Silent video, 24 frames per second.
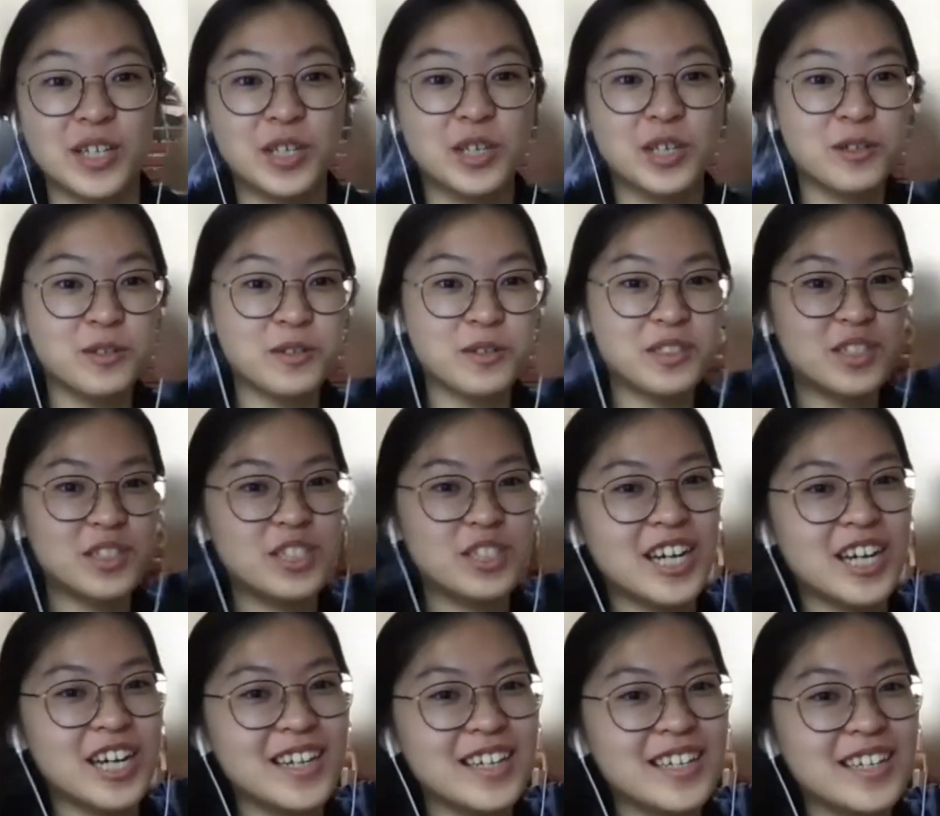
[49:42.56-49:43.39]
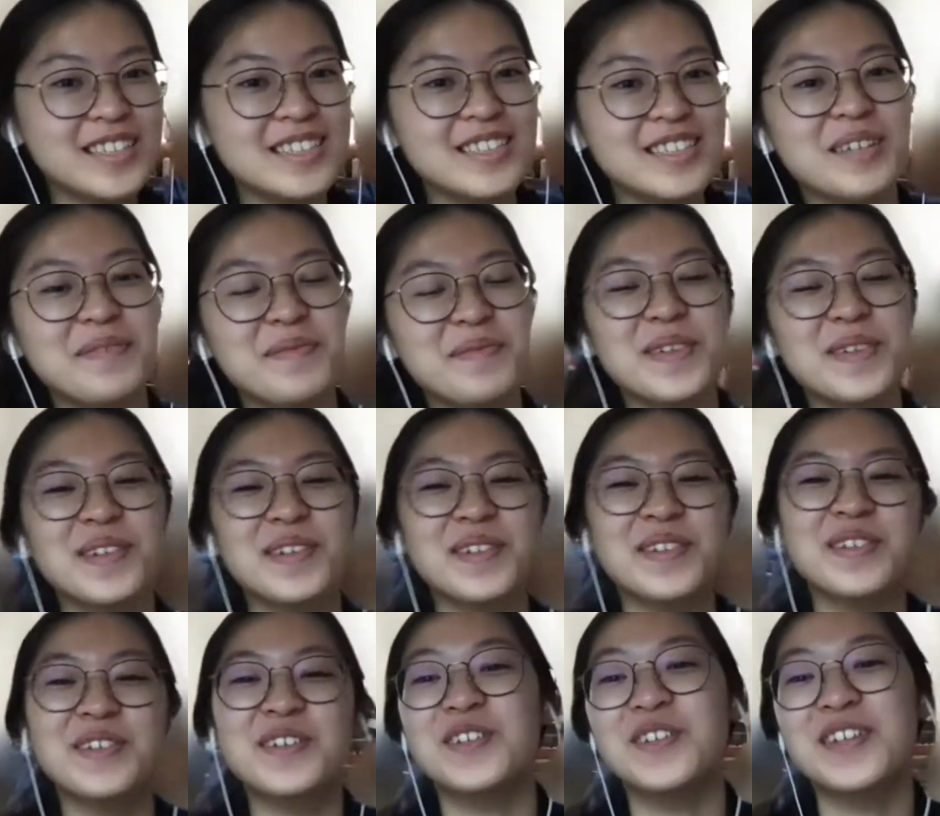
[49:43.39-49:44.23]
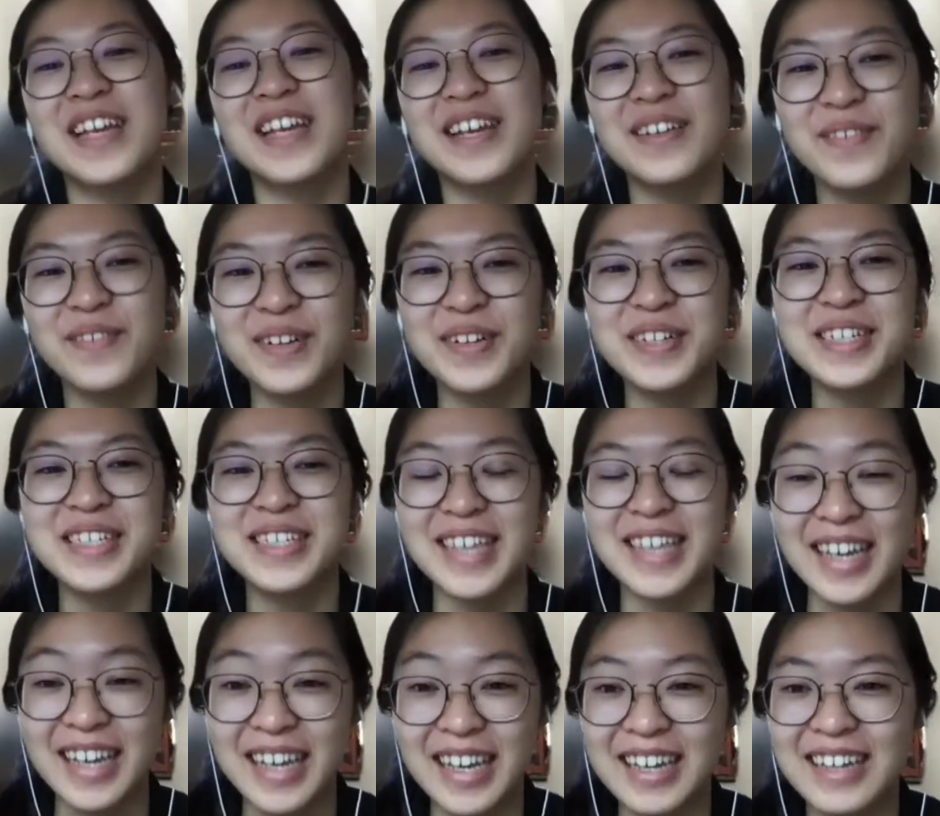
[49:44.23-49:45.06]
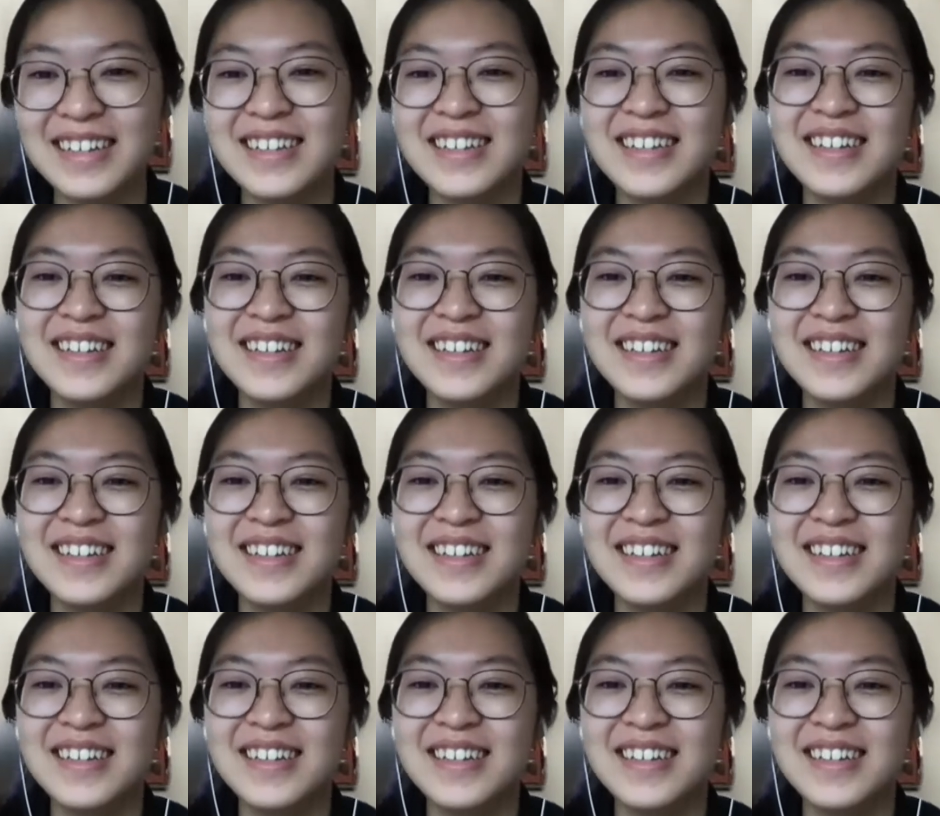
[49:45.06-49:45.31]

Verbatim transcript: huge giant stepping on you, you get very scared.